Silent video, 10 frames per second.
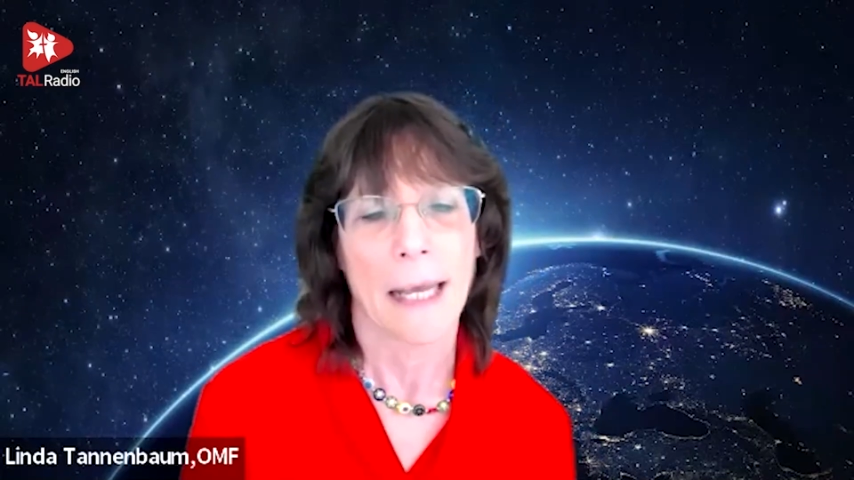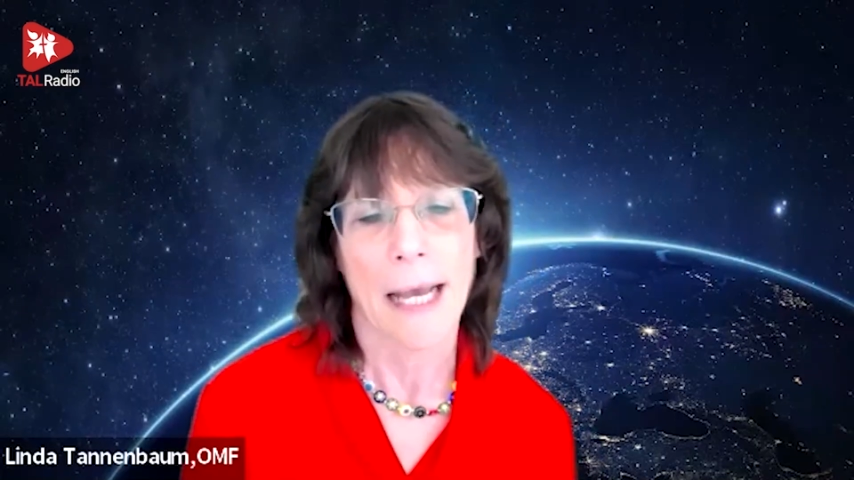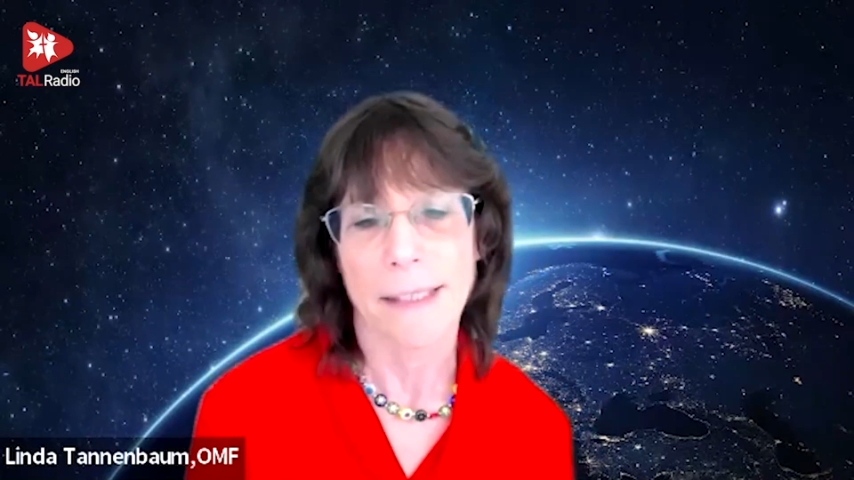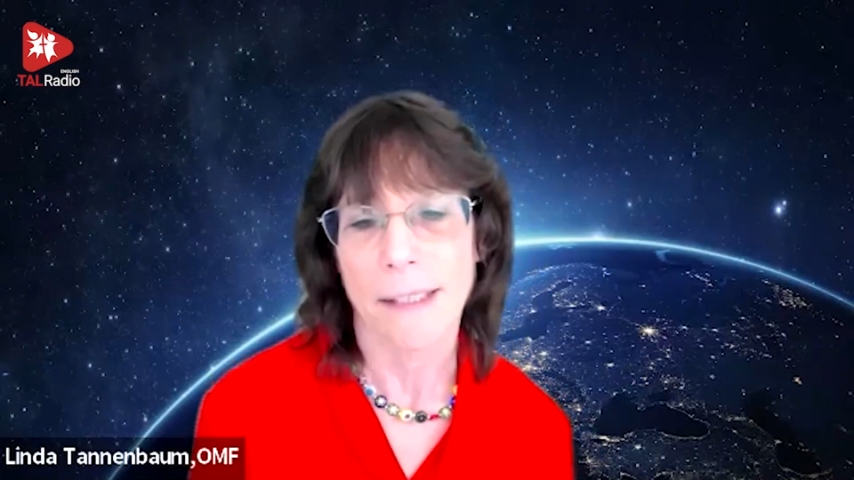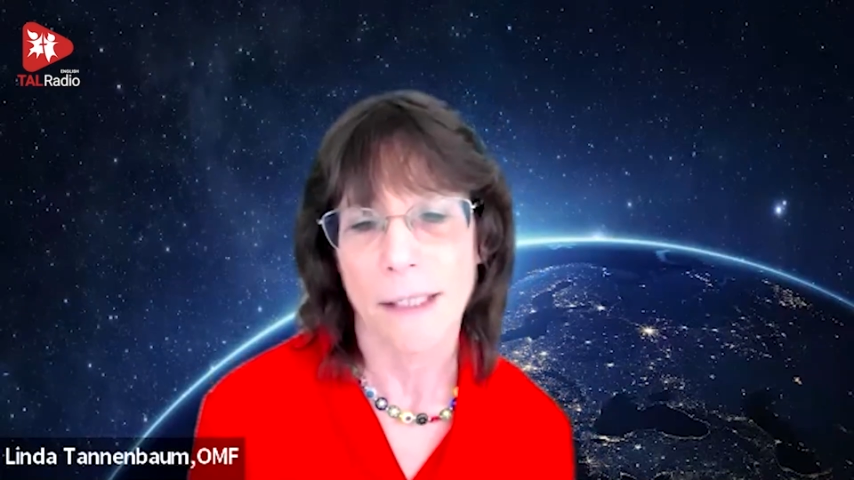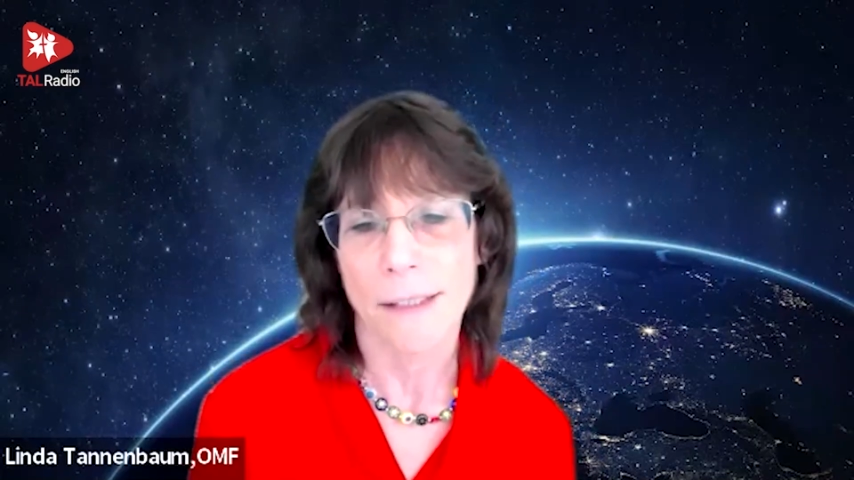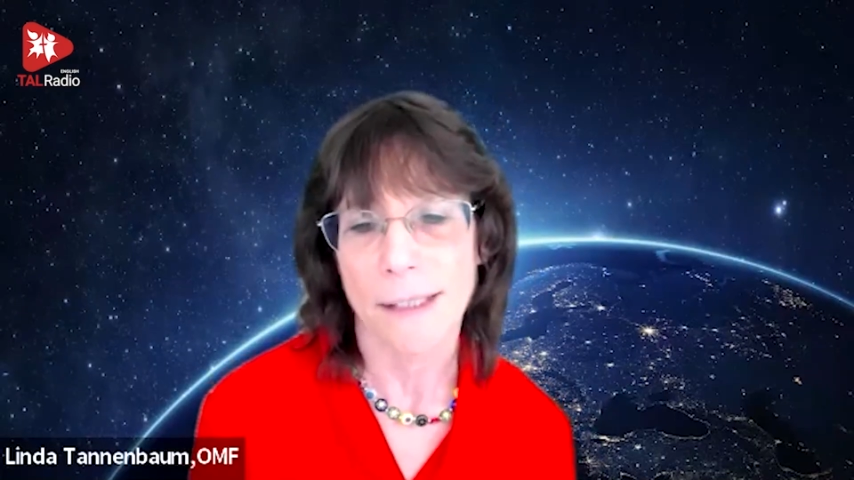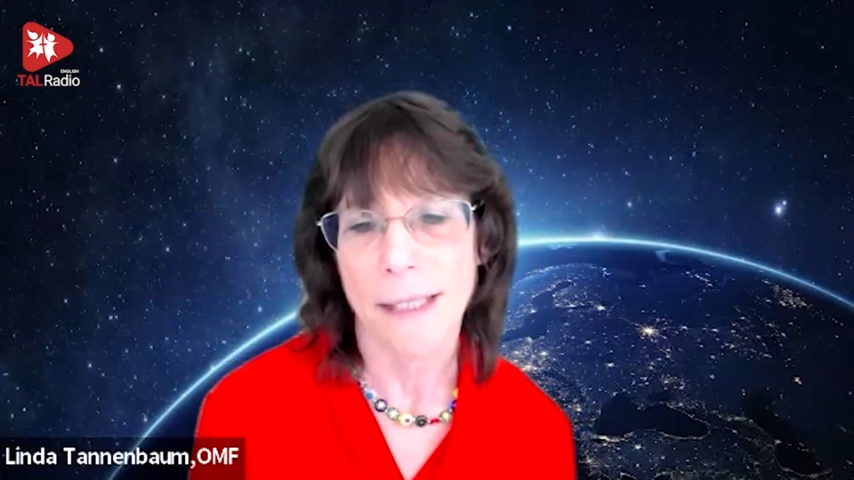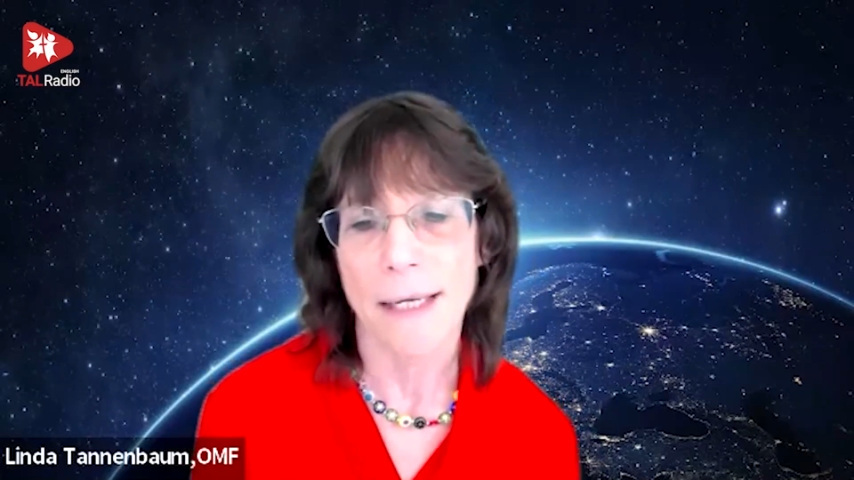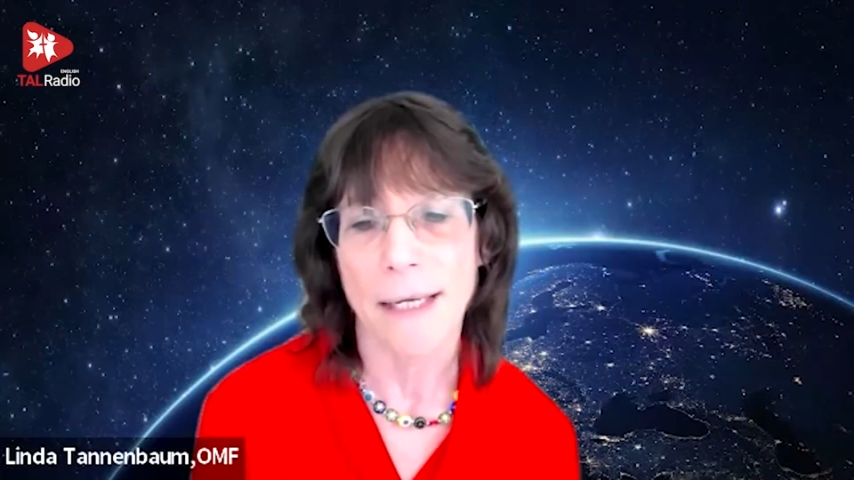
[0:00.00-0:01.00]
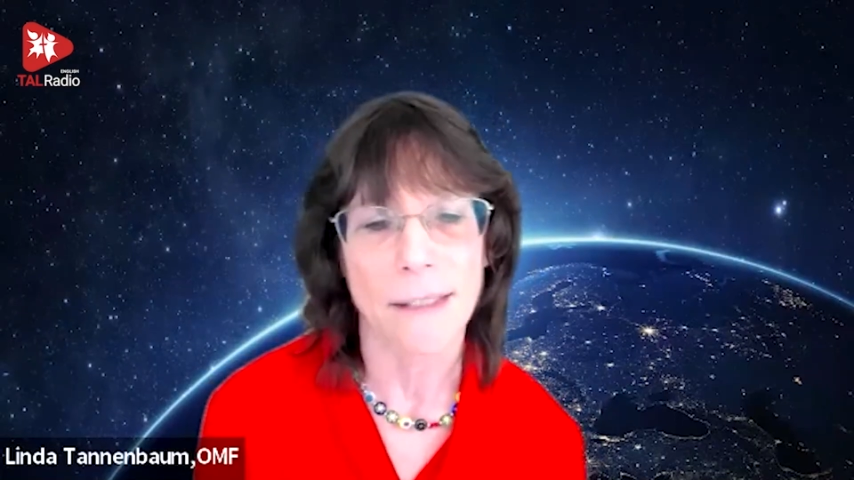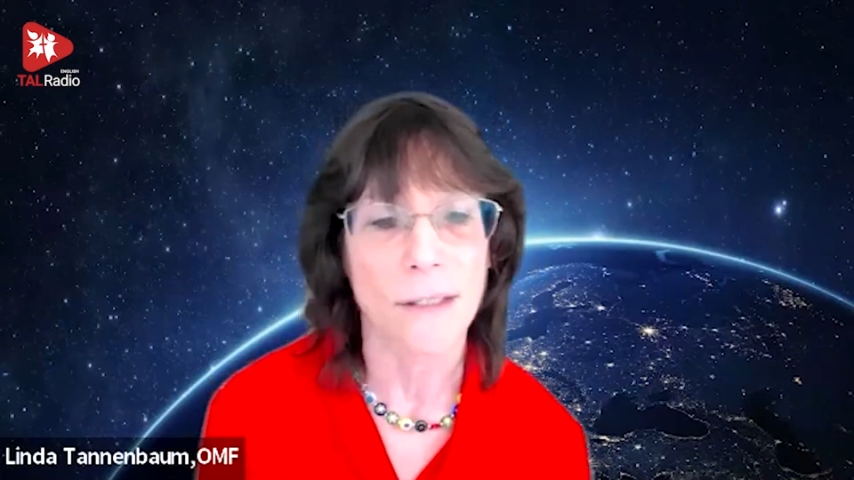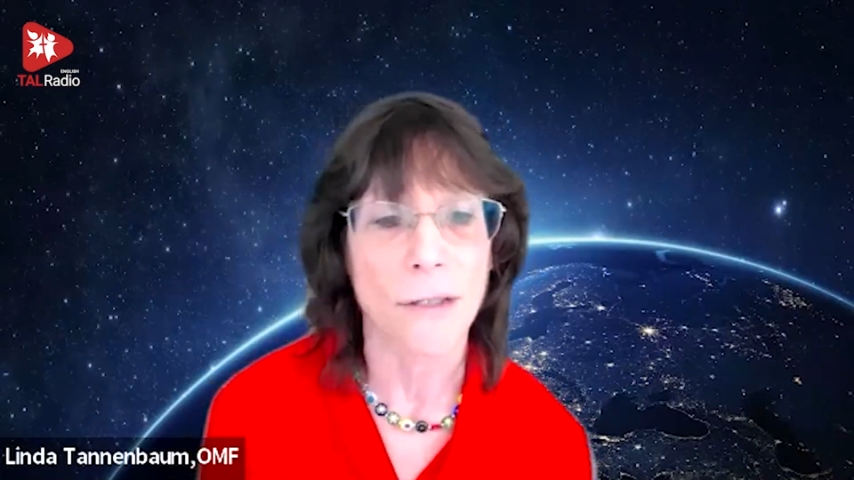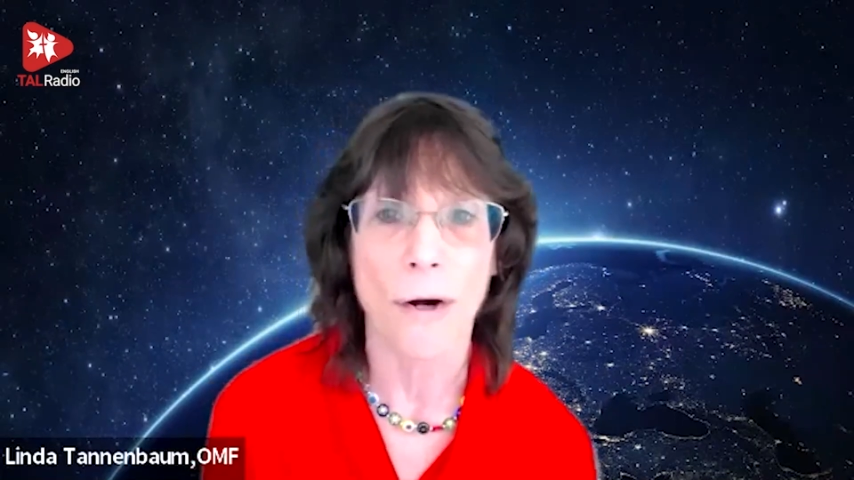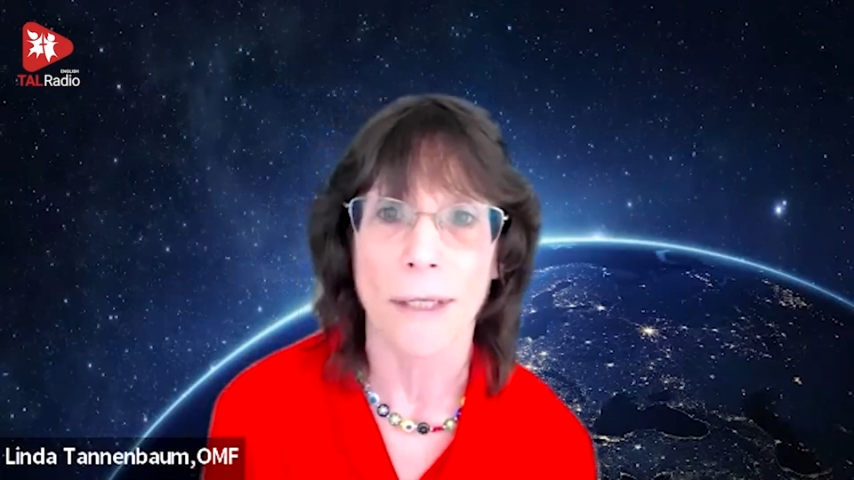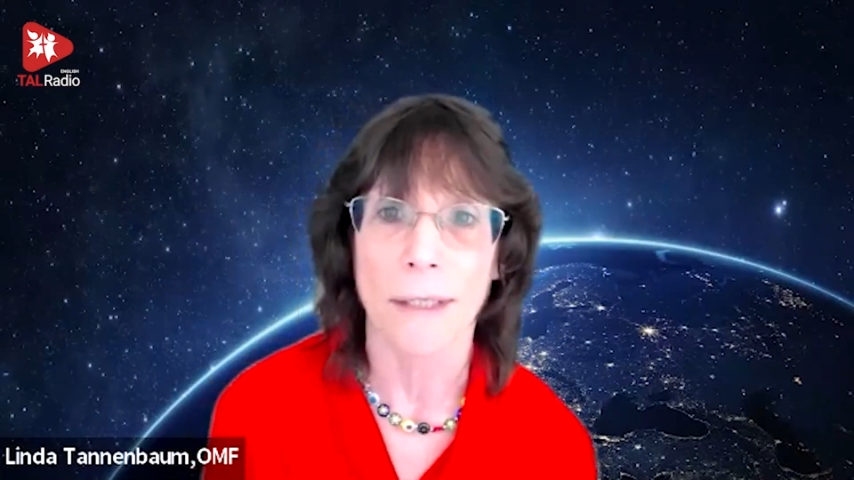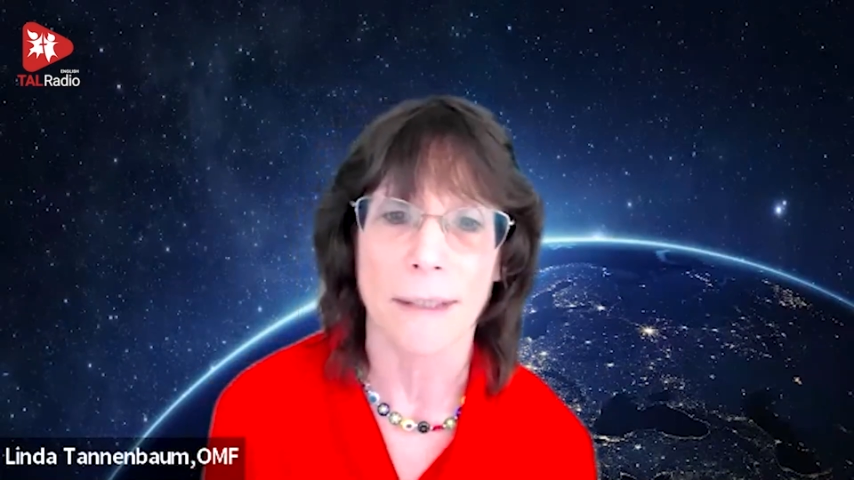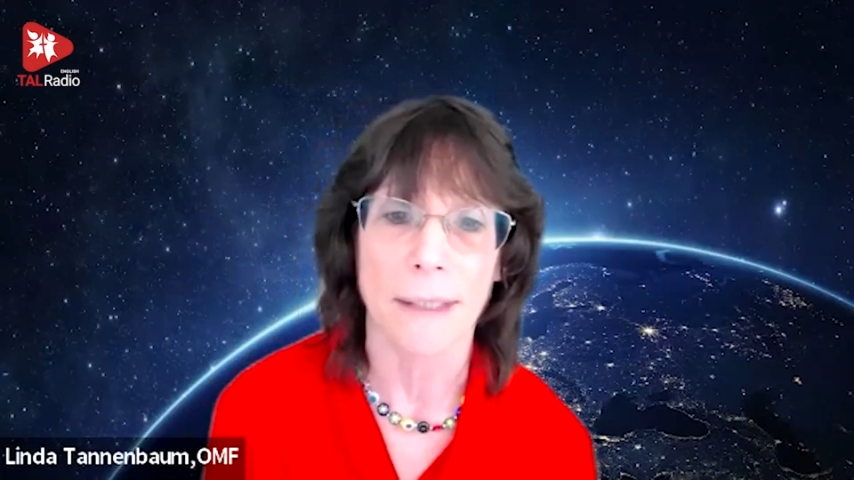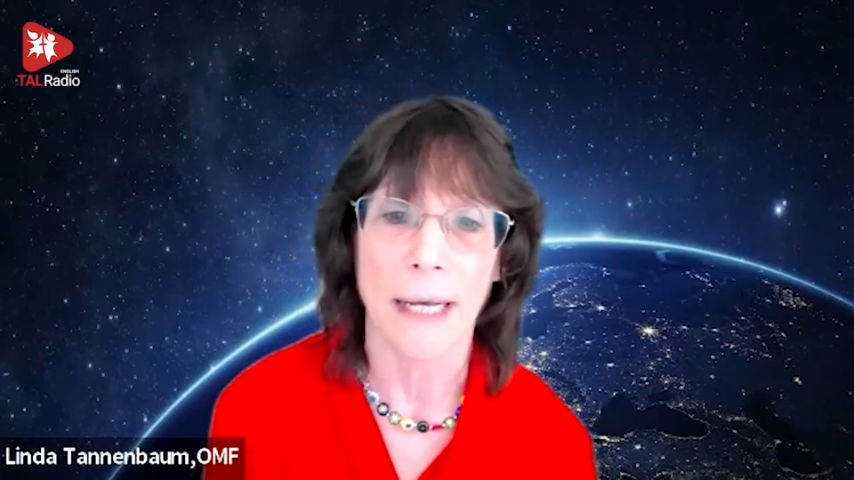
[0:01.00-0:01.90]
I decided to start it